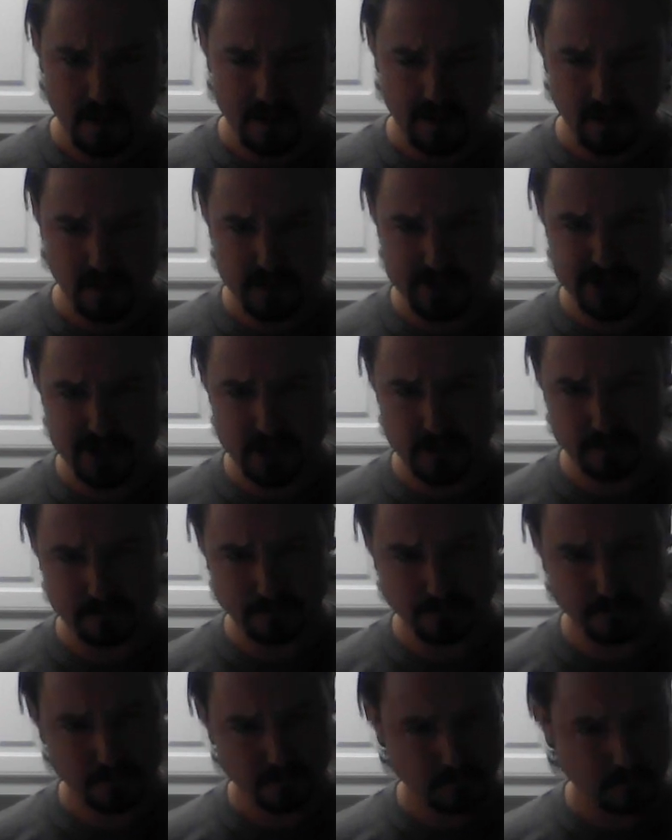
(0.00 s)
And
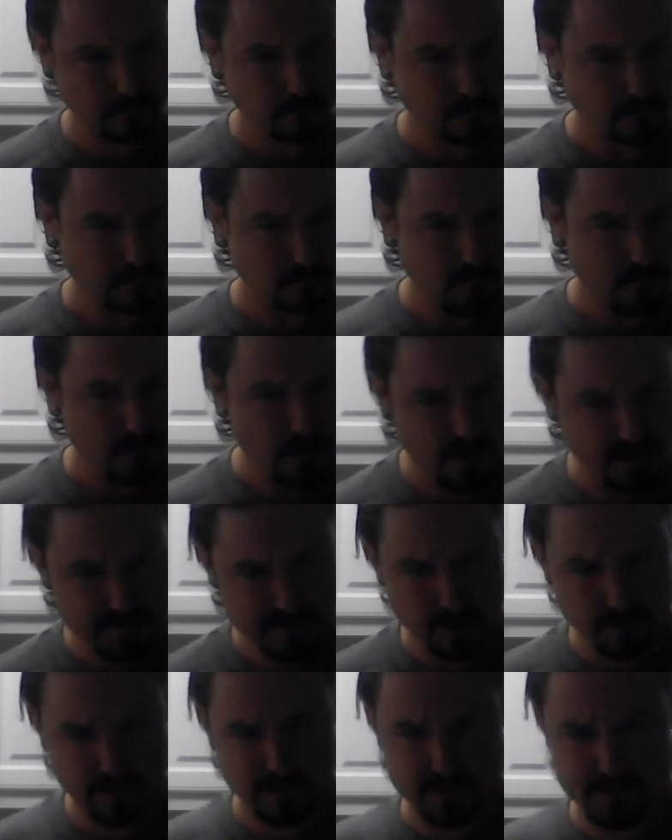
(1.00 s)
also, if
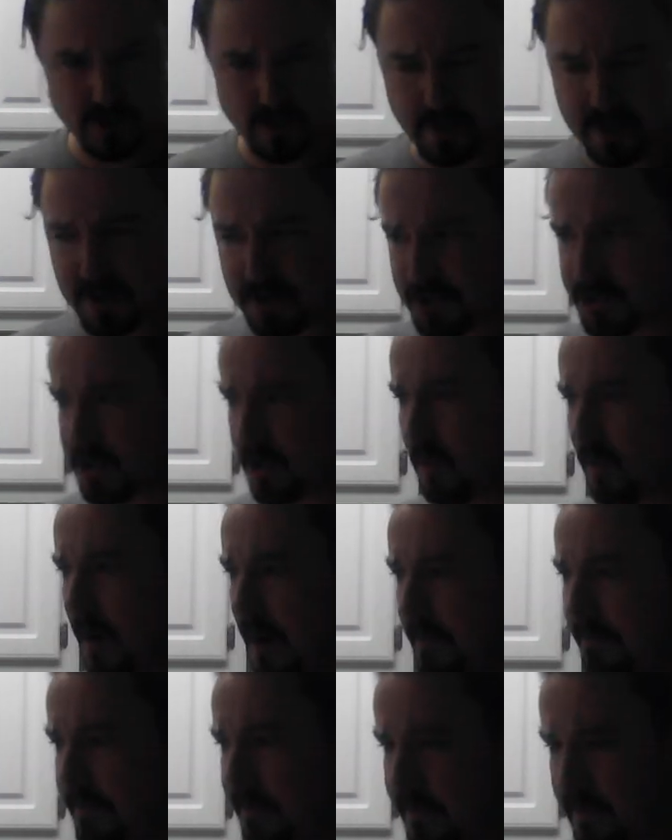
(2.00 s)
someone is going to
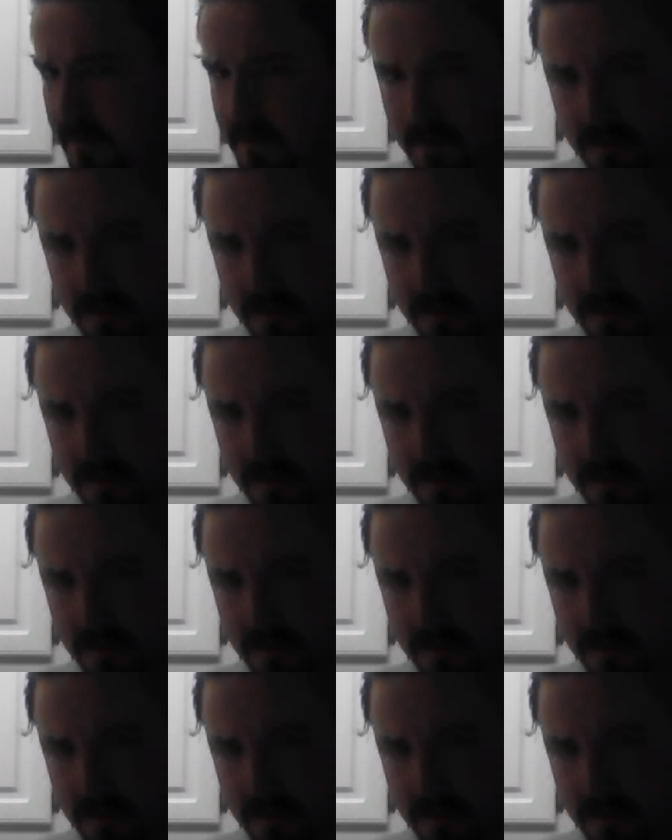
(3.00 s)
show up